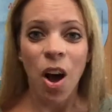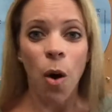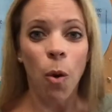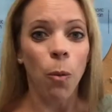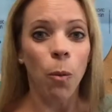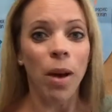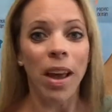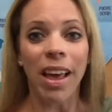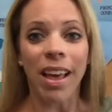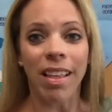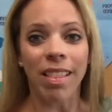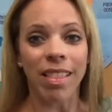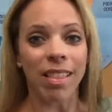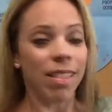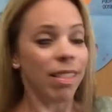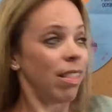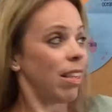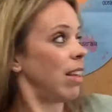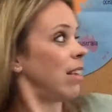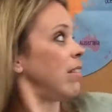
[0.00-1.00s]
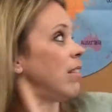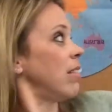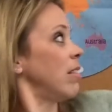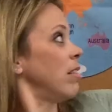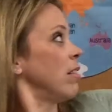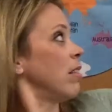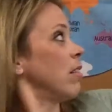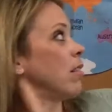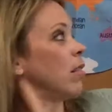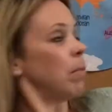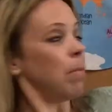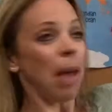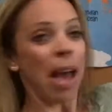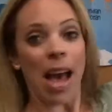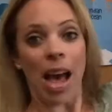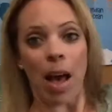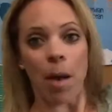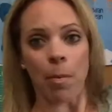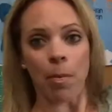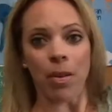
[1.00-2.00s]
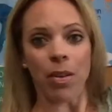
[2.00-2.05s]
with this map